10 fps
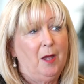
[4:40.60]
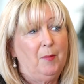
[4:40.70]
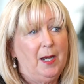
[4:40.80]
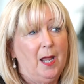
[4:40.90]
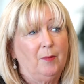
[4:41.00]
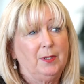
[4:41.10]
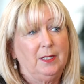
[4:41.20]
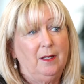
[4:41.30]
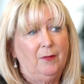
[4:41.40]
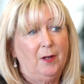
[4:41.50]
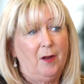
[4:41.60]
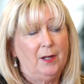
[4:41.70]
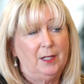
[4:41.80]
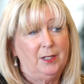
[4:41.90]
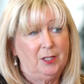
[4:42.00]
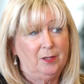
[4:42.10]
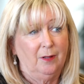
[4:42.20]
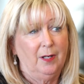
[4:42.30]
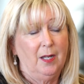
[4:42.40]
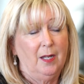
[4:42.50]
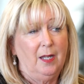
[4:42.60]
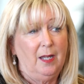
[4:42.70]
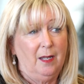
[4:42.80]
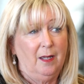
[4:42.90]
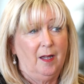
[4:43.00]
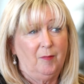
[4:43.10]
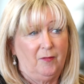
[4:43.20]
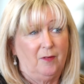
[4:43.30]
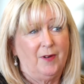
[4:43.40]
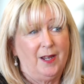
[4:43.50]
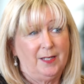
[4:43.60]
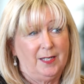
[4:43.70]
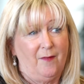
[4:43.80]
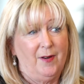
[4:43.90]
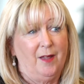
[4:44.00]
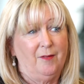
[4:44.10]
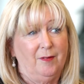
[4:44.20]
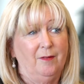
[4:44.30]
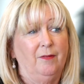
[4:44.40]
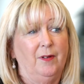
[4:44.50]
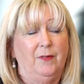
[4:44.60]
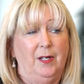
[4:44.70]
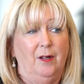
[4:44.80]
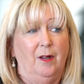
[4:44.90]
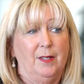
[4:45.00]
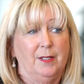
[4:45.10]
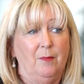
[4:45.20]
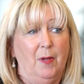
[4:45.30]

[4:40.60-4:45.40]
now been able to give her an additional income of around $750 a